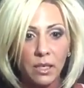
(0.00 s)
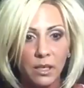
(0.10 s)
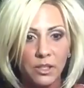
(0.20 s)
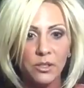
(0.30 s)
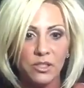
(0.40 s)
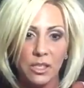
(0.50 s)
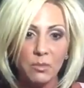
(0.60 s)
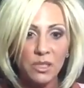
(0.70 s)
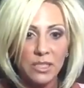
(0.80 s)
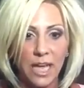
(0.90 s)
Do you seem
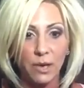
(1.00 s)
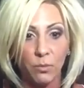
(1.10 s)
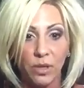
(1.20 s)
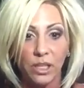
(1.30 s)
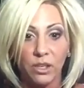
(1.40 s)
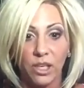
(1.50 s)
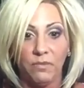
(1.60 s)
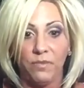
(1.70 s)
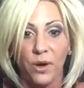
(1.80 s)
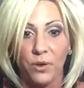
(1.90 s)
to stay really good and
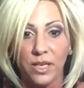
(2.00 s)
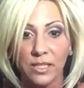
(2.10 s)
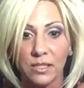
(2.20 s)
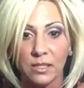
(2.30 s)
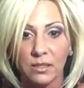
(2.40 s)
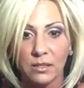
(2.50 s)
focused?